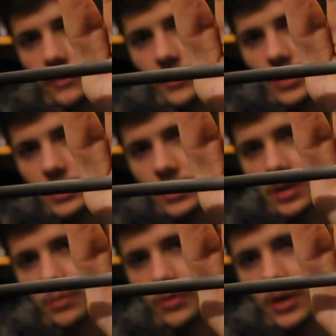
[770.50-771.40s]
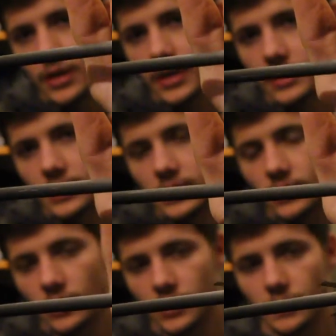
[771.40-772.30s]
very slick broadheads. These
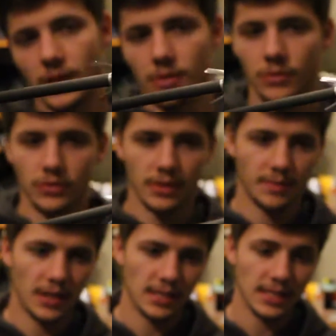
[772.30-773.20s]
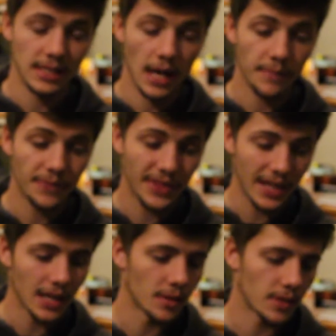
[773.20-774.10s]
are expandables. I'm
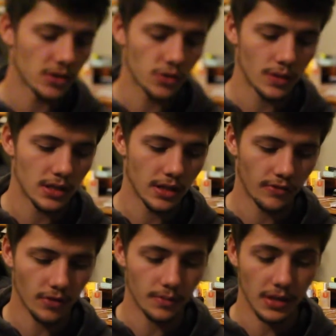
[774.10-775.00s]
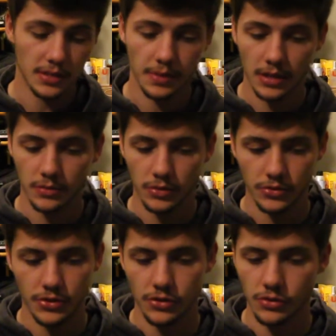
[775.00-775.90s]
thinking about switching from
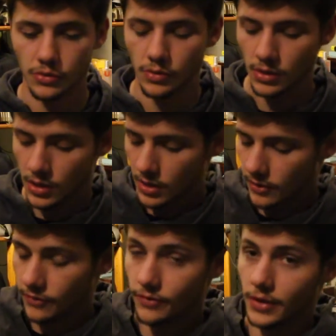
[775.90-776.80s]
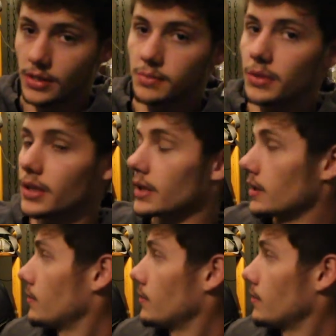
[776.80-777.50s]
expandables to fixed blade